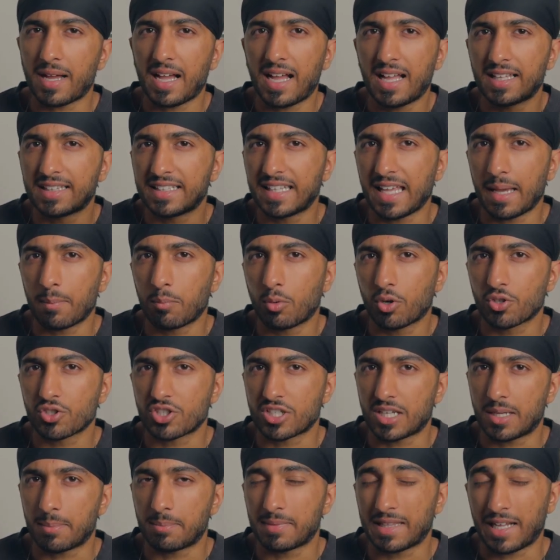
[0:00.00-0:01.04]
and the M1
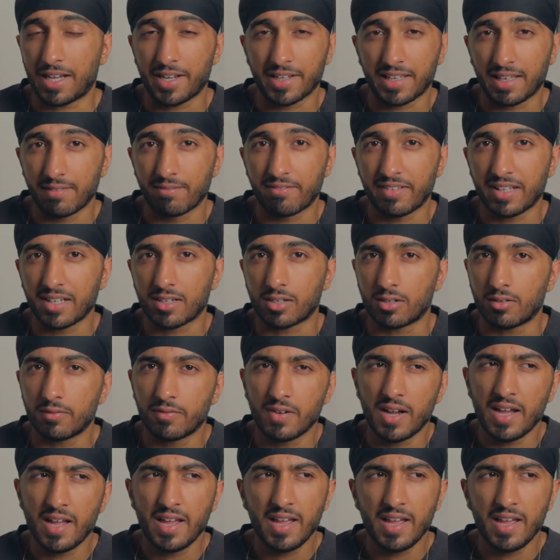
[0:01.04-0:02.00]
chip that I can think of